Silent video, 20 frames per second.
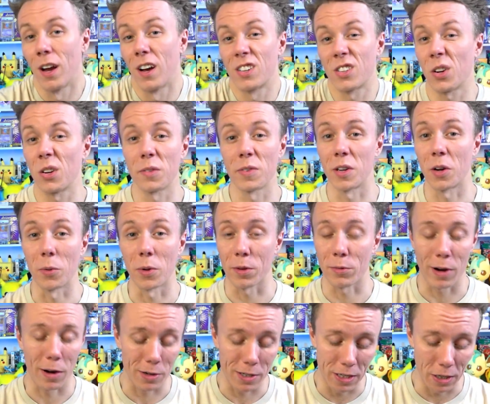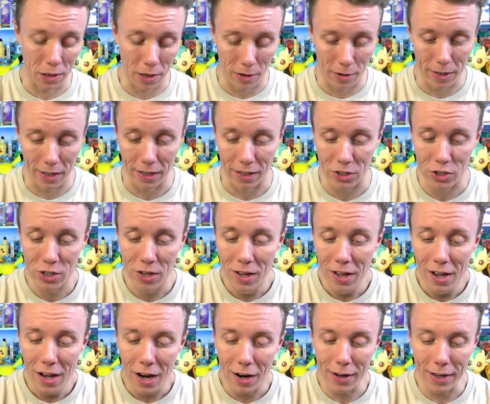Don't even know what the rarities are in English.
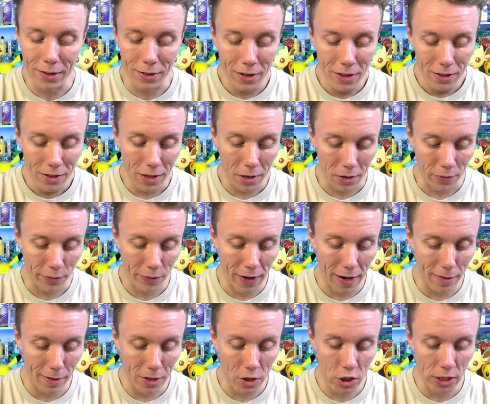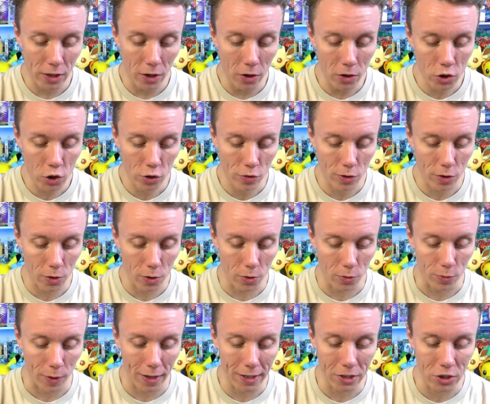All right, there's a Fire NG Honchkrow
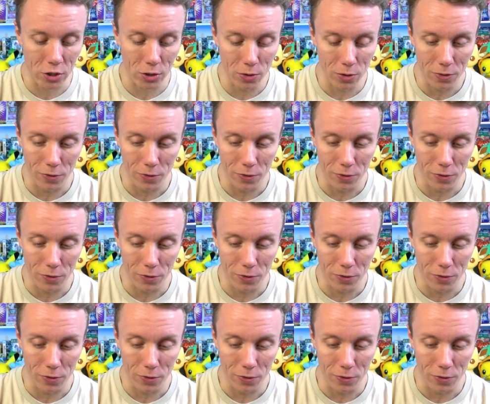Raichu.